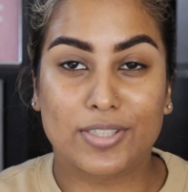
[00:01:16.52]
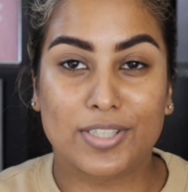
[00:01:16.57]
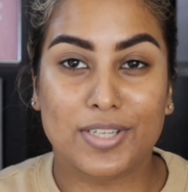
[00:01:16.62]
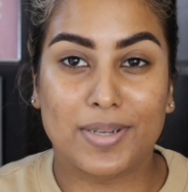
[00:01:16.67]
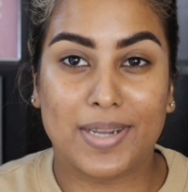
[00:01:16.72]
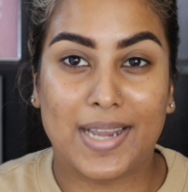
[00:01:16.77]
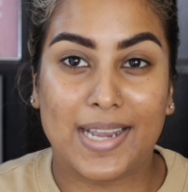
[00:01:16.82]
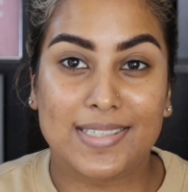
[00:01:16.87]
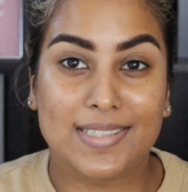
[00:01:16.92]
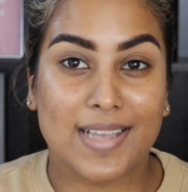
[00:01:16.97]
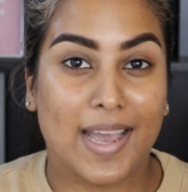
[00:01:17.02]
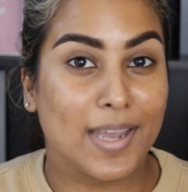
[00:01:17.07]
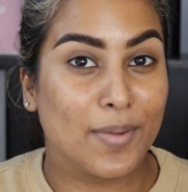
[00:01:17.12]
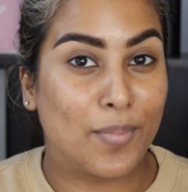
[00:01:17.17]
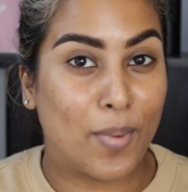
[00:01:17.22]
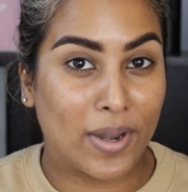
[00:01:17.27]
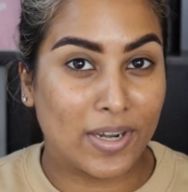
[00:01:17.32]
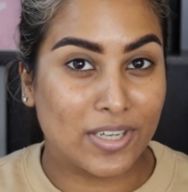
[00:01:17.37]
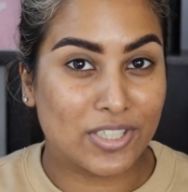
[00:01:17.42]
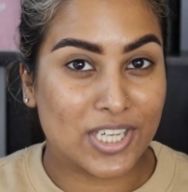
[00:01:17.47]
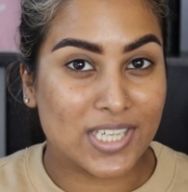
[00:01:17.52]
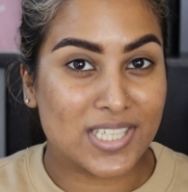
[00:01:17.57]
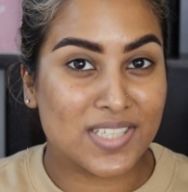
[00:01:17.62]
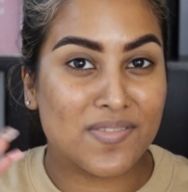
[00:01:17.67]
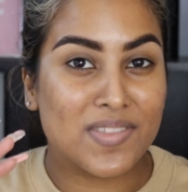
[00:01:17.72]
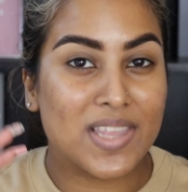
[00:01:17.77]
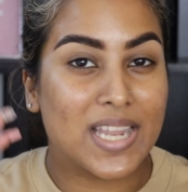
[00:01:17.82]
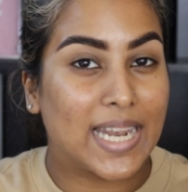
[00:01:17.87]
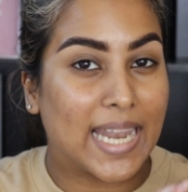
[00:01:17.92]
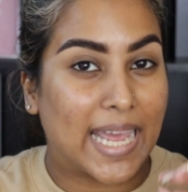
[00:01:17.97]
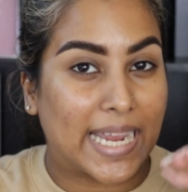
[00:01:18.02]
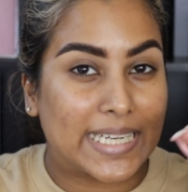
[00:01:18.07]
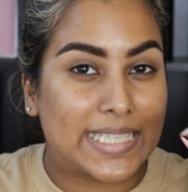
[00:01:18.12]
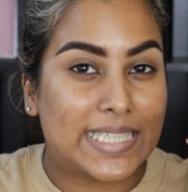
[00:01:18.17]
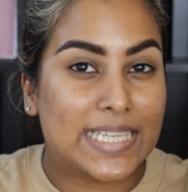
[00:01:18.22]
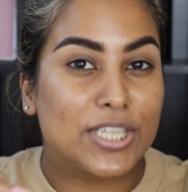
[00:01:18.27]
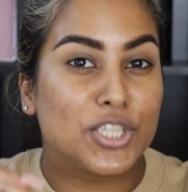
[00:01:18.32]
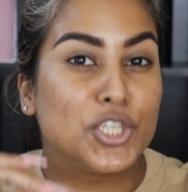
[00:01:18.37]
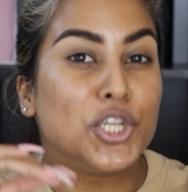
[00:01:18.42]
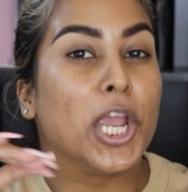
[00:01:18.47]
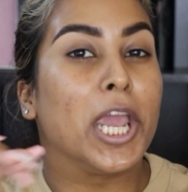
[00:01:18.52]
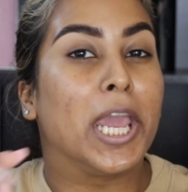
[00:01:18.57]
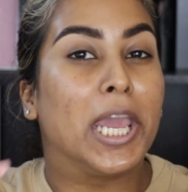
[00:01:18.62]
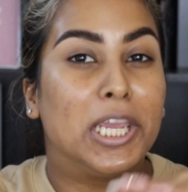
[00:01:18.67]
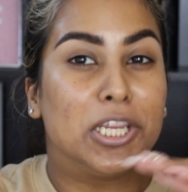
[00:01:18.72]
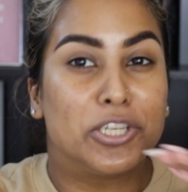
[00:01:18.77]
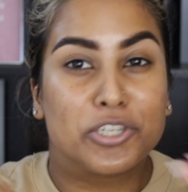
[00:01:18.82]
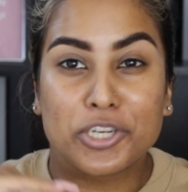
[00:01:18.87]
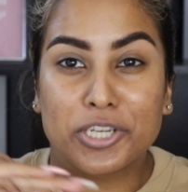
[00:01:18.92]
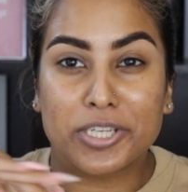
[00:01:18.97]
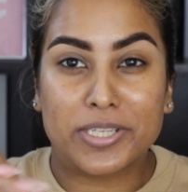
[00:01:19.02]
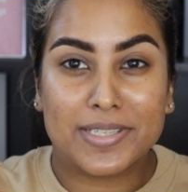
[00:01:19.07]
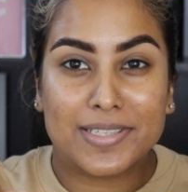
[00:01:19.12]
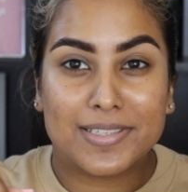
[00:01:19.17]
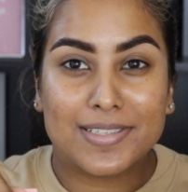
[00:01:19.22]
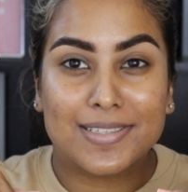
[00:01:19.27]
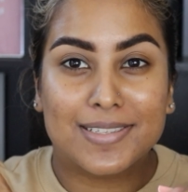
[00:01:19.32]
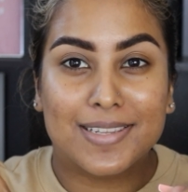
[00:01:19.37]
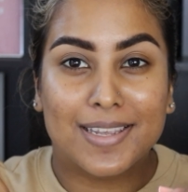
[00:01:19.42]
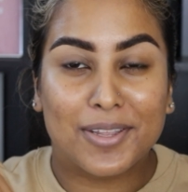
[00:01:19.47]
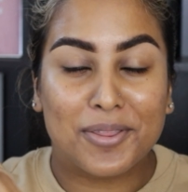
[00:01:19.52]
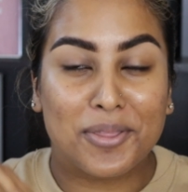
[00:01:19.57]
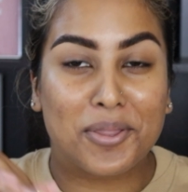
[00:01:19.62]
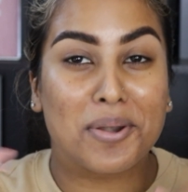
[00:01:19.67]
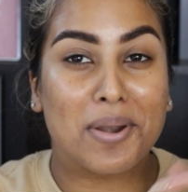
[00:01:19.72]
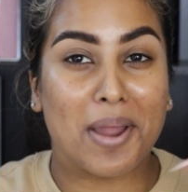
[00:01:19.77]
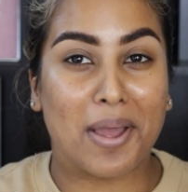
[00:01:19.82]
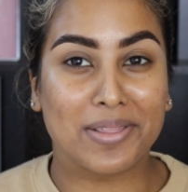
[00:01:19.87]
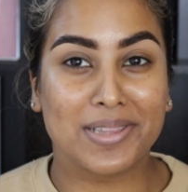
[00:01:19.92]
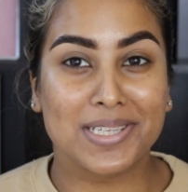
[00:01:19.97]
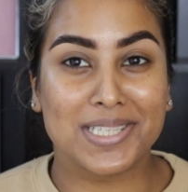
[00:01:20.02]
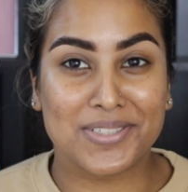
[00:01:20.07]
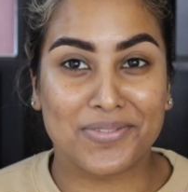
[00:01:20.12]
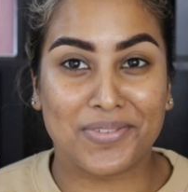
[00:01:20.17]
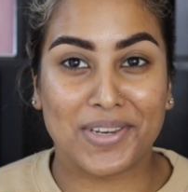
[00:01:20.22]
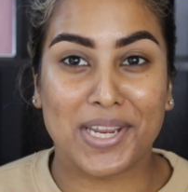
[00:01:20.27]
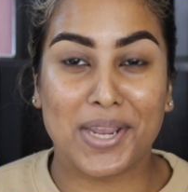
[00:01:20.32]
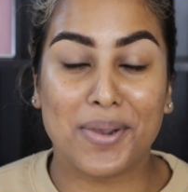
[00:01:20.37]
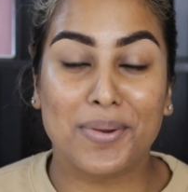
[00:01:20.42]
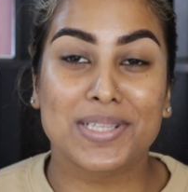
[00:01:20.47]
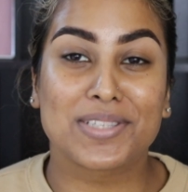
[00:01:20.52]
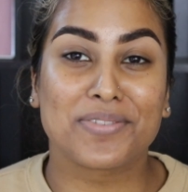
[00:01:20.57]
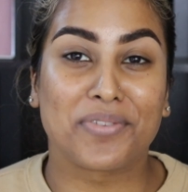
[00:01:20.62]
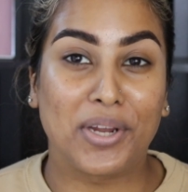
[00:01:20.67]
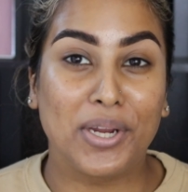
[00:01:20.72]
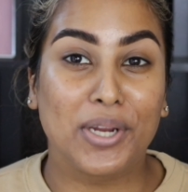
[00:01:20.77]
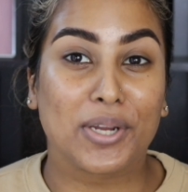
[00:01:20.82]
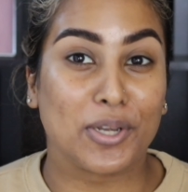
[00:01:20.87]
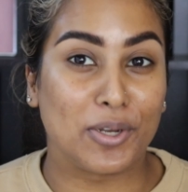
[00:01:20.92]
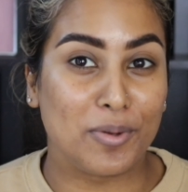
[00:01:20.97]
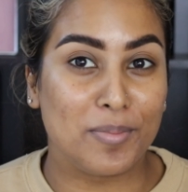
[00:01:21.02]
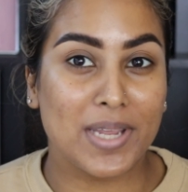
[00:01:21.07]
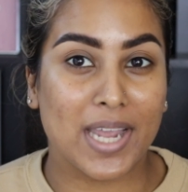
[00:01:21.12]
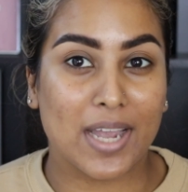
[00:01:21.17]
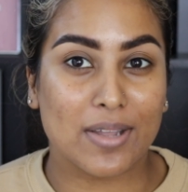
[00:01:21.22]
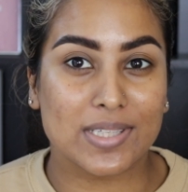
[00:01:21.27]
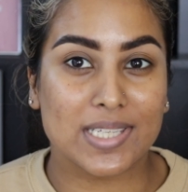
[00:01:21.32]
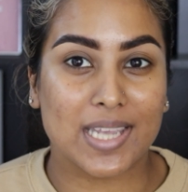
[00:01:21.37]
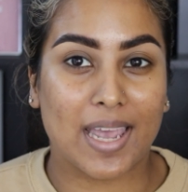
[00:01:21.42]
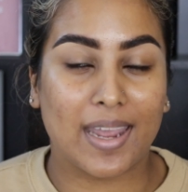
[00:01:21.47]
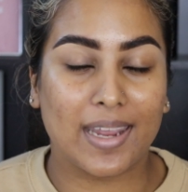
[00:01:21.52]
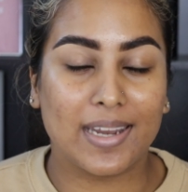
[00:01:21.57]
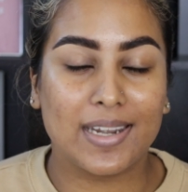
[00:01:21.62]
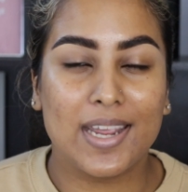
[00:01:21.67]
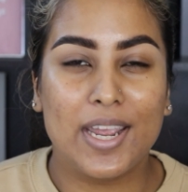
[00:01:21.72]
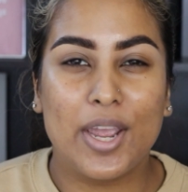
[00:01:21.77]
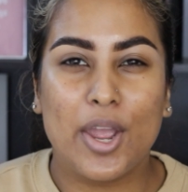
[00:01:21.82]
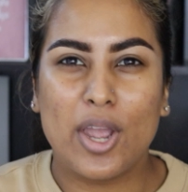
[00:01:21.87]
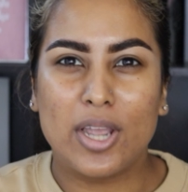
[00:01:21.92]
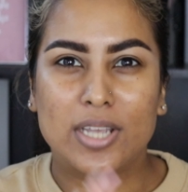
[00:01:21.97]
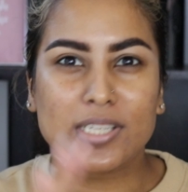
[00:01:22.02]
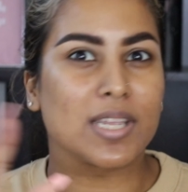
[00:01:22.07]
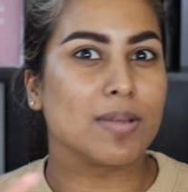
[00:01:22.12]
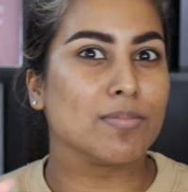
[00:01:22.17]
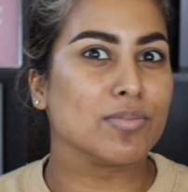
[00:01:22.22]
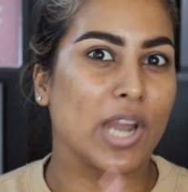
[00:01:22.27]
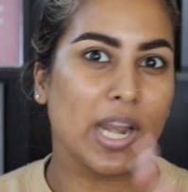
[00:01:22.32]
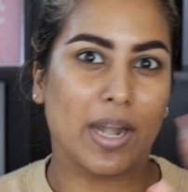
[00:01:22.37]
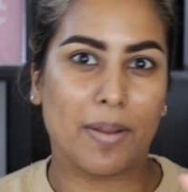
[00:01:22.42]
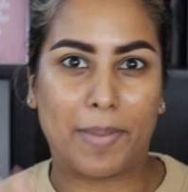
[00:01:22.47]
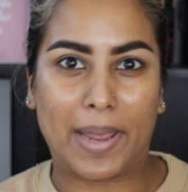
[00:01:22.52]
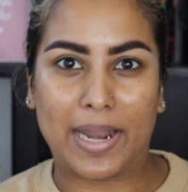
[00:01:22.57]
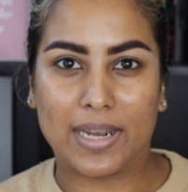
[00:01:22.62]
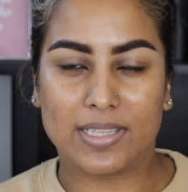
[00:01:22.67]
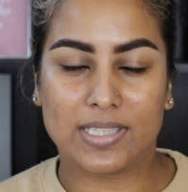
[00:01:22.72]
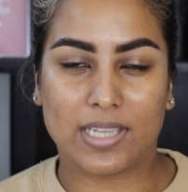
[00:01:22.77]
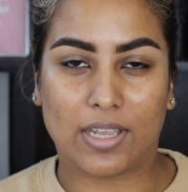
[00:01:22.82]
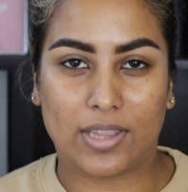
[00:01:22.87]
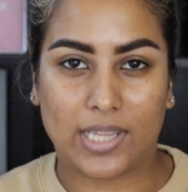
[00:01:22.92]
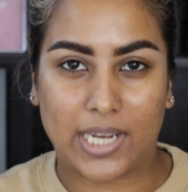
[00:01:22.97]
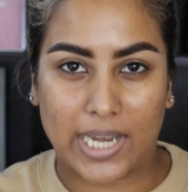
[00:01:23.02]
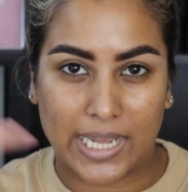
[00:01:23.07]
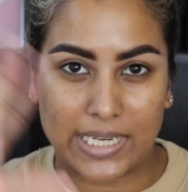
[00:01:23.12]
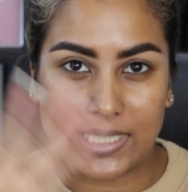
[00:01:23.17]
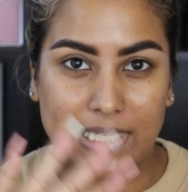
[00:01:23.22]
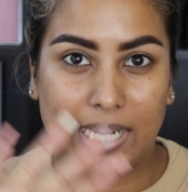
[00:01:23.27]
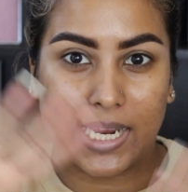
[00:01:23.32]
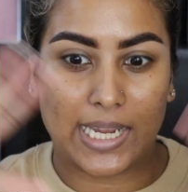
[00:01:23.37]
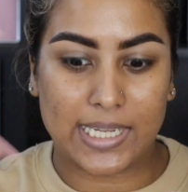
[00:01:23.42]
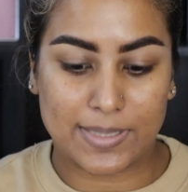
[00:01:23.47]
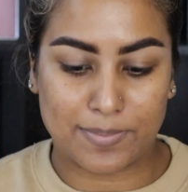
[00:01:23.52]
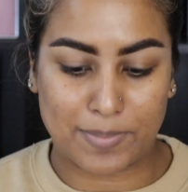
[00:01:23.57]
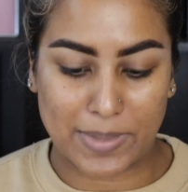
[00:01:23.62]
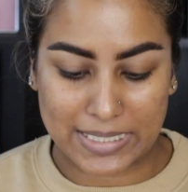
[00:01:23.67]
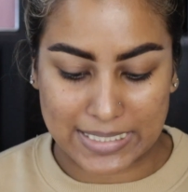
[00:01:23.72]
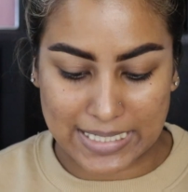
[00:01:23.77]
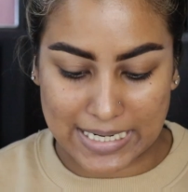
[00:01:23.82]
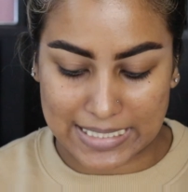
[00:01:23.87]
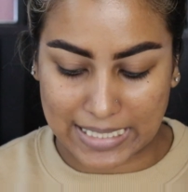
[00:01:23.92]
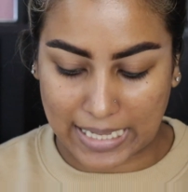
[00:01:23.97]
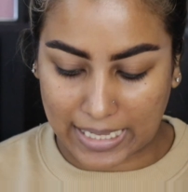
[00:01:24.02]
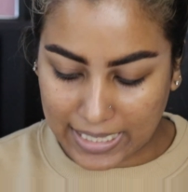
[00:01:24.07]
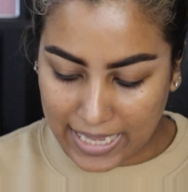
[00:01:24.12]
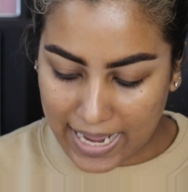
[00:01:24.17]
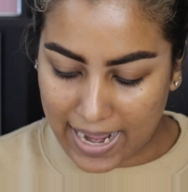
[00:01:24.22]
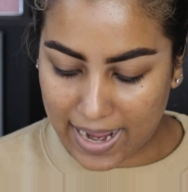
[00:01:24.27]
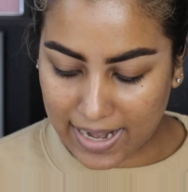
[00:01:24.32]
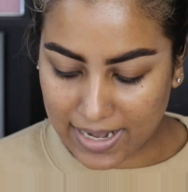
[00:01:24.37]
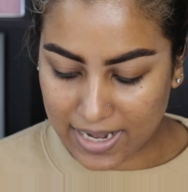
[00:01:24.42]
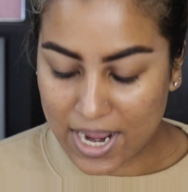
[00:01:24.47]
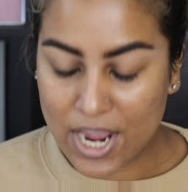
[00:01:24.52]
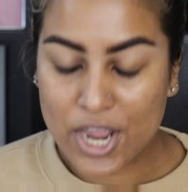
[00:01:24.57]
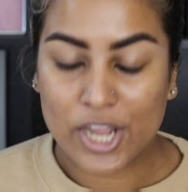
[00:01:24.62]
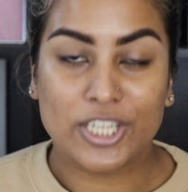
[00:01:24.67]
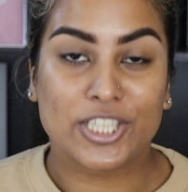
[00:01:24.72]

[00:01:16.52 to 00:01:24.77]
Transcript: Also, you guys, I apologize if the lighting changes throughout this video. It's very gloomy outside, so I'm trying to balance out the lighting as best as I can.